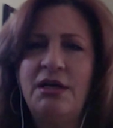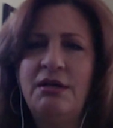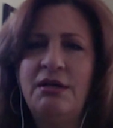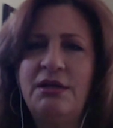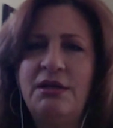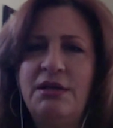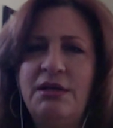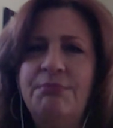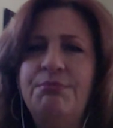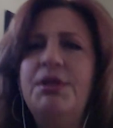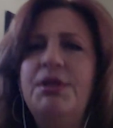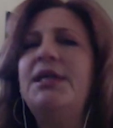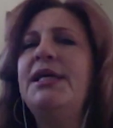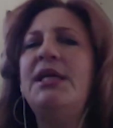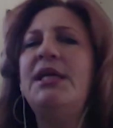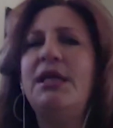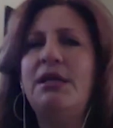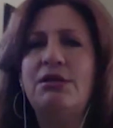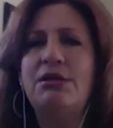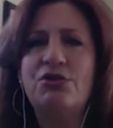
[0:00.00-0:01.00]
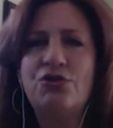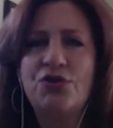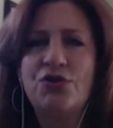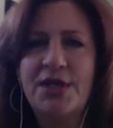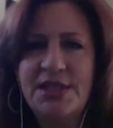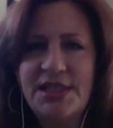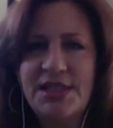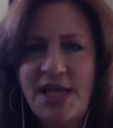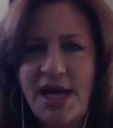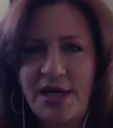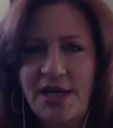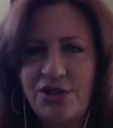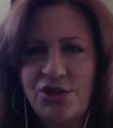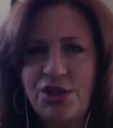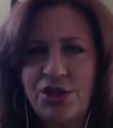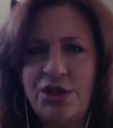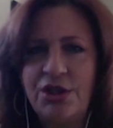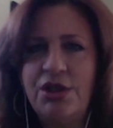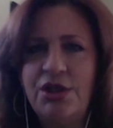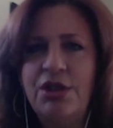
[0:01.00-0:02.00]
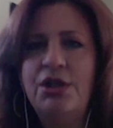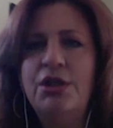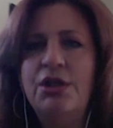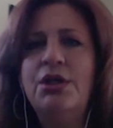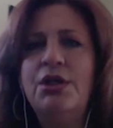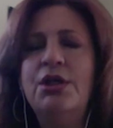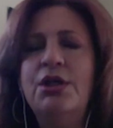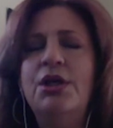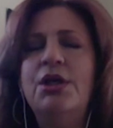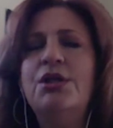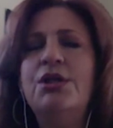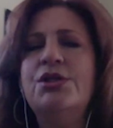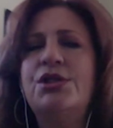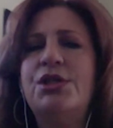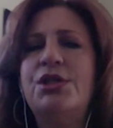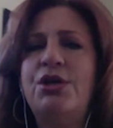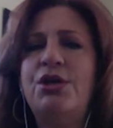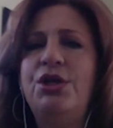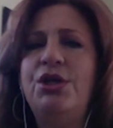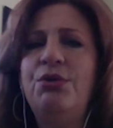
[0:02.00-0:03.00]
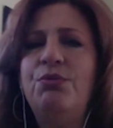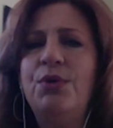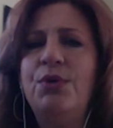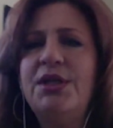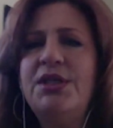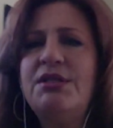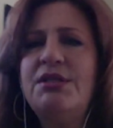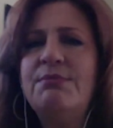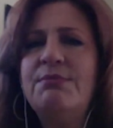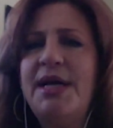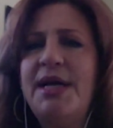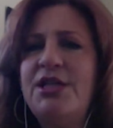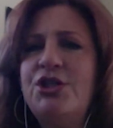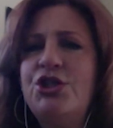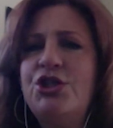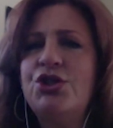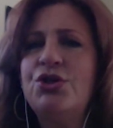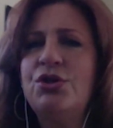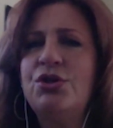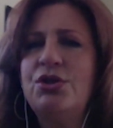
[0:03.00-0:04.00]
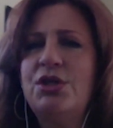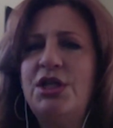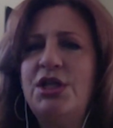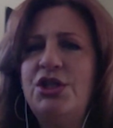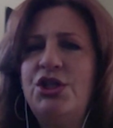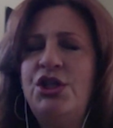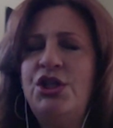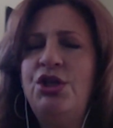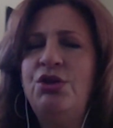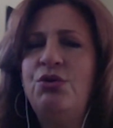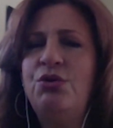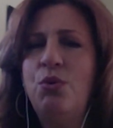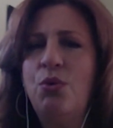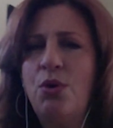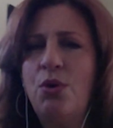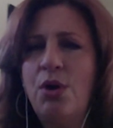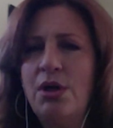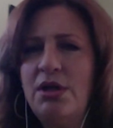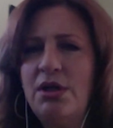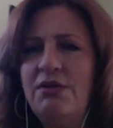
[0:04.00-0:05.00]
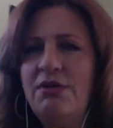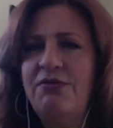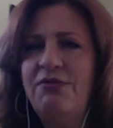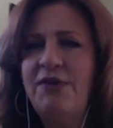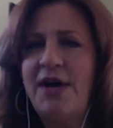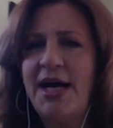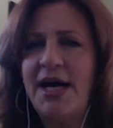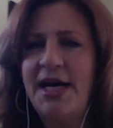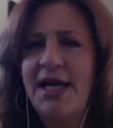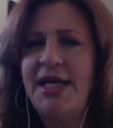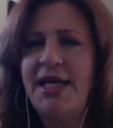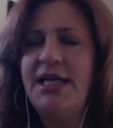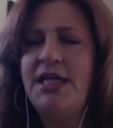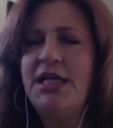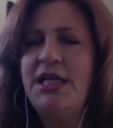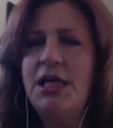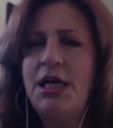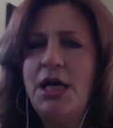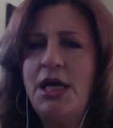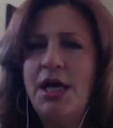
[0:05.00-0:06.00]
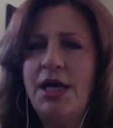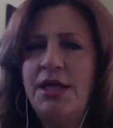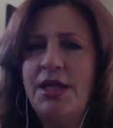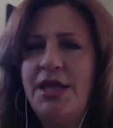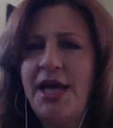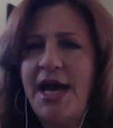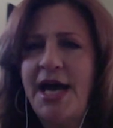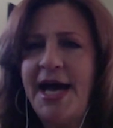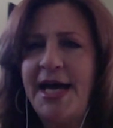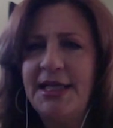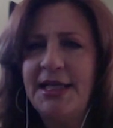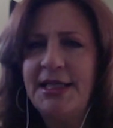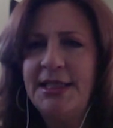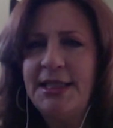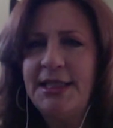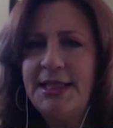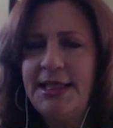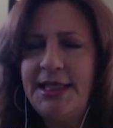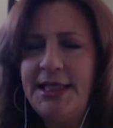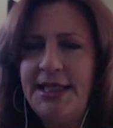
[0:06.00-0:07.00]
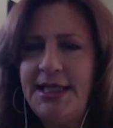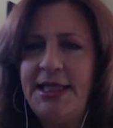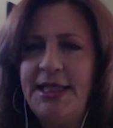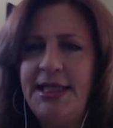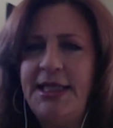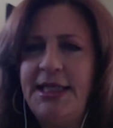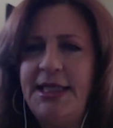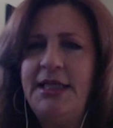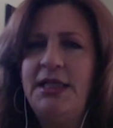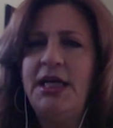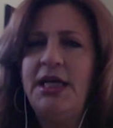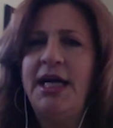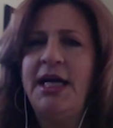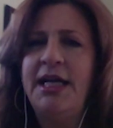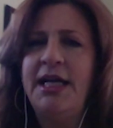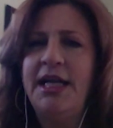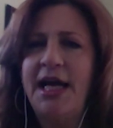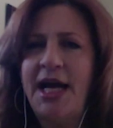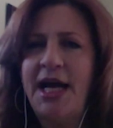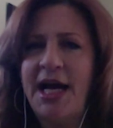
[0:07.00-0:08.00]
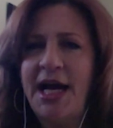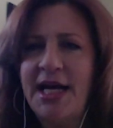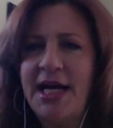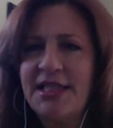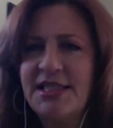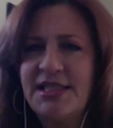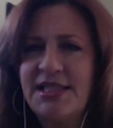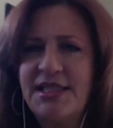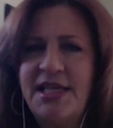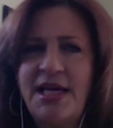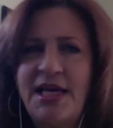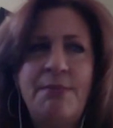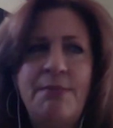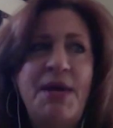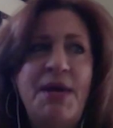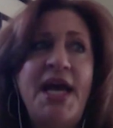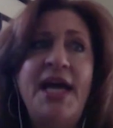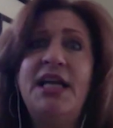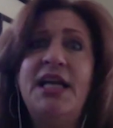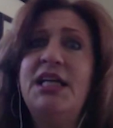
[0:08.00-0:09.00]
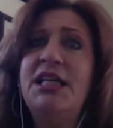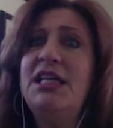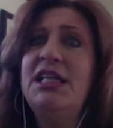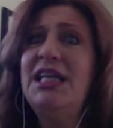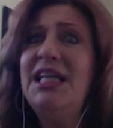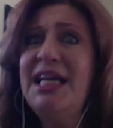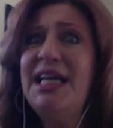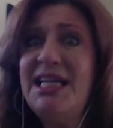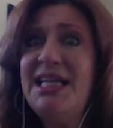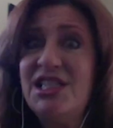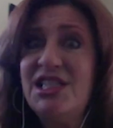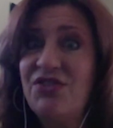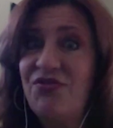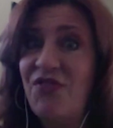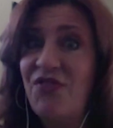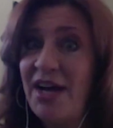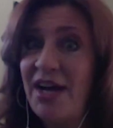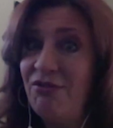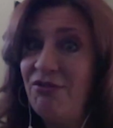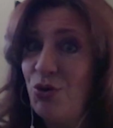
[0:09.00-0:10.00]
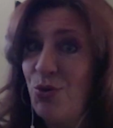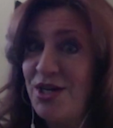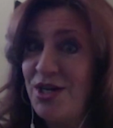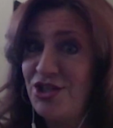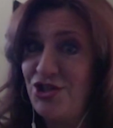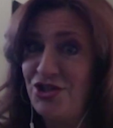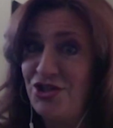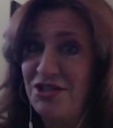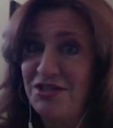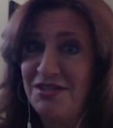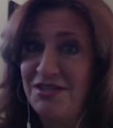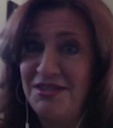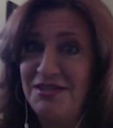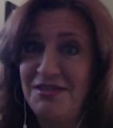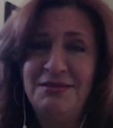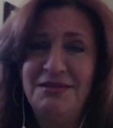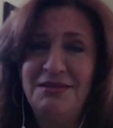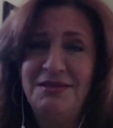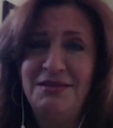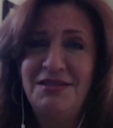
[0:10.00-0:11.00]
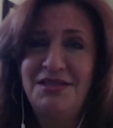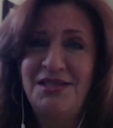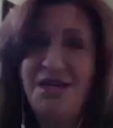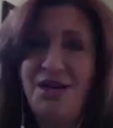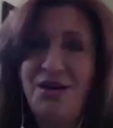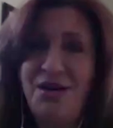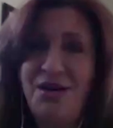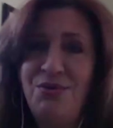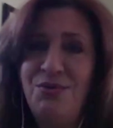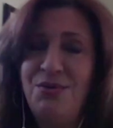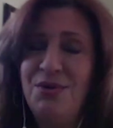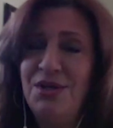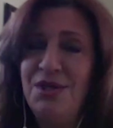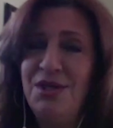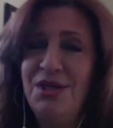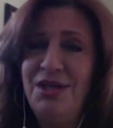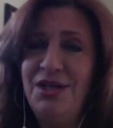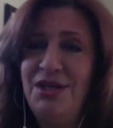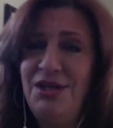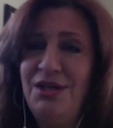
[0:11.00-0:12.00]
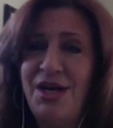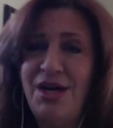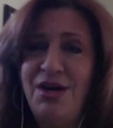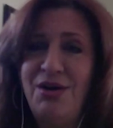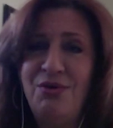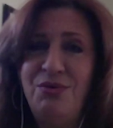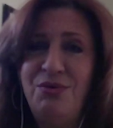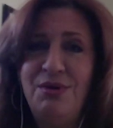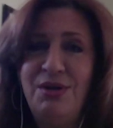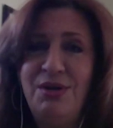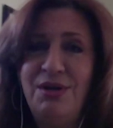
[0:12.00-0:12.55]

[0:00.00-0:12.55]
completing the transaction. So you want to make sure that you qualify that lead and ask them at least 5 questions. So, you know,